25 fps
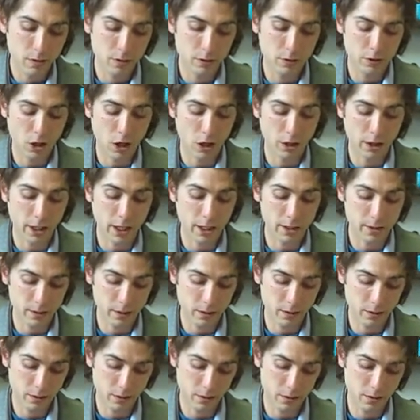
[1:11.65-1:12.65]
John
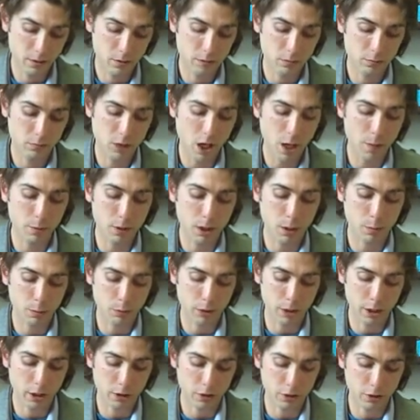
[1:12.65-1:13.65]
Casey. Grab a couple
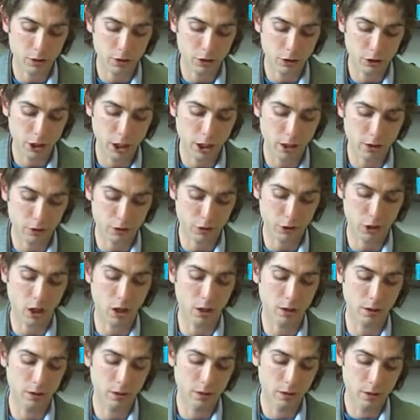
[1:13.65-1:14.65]
chairs, John.